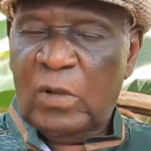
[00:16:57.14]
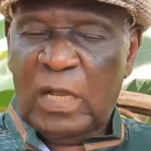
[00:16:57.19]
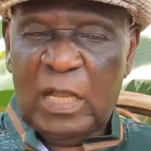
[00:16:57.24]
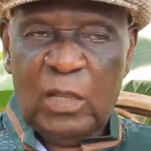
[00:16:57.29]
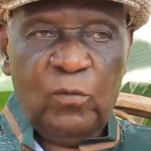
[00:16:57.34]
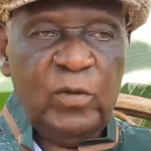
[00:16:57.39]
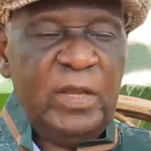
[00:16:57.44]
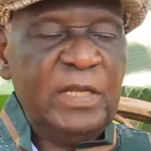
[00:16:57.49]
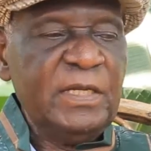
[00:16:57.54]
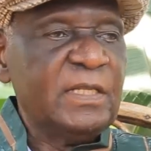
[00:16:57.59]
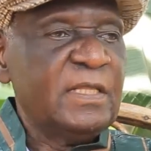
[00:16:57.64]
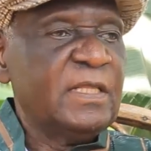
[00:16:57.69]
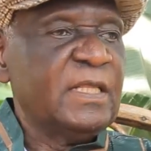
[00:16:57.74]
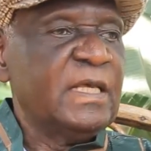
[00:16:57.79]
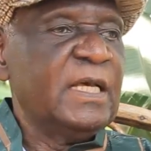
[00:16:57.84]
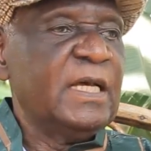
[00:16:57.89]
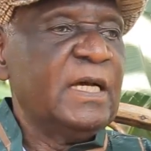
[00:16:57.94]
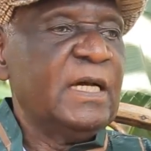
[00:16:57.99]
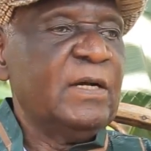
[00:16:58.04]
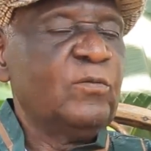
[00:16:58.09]
We went
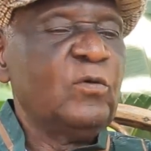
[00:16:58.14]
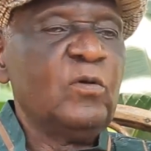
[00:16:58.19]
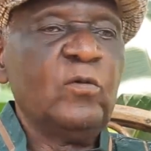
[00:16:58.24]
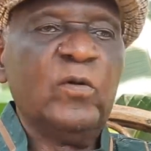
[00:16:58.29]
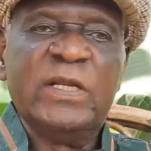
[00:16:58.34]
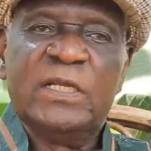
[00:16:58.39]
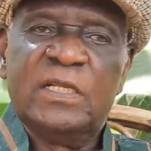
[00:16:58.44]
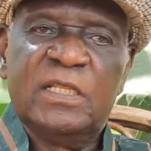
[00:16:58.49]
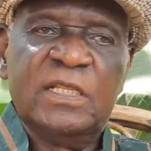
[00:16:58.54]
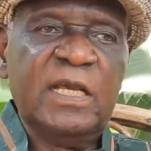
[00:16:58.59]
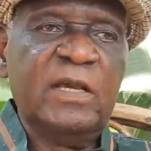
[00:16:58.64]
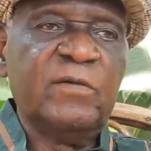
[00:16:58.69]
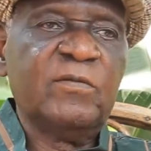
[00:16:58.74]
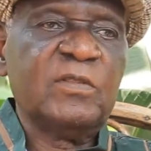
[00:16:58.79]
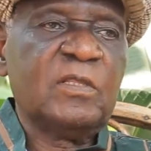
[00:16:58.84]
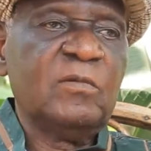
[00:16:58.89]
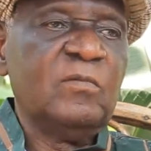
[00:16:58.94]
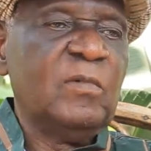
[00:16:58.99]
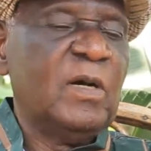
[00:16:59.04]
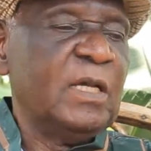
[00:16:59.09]
there
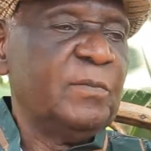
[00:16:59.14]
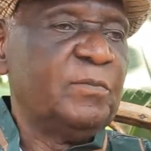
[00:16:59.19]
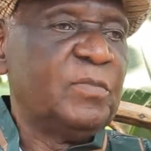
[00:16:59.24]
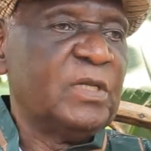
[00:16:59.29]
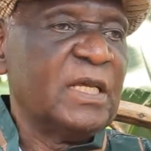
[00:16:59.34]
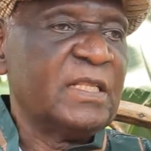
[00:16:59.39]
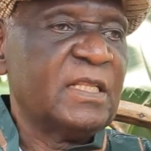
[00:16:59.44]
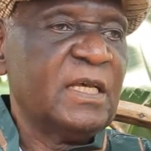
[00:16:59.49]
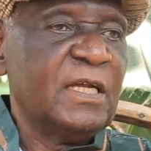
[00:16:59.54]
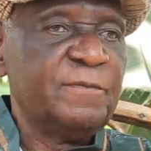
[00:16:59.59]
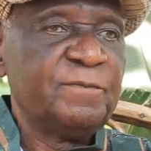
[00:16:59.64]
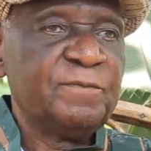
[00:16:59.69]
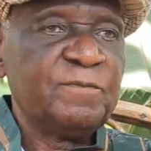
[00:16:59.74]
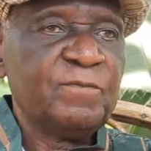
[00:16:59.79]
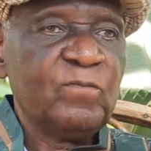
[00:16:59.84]
with my brother.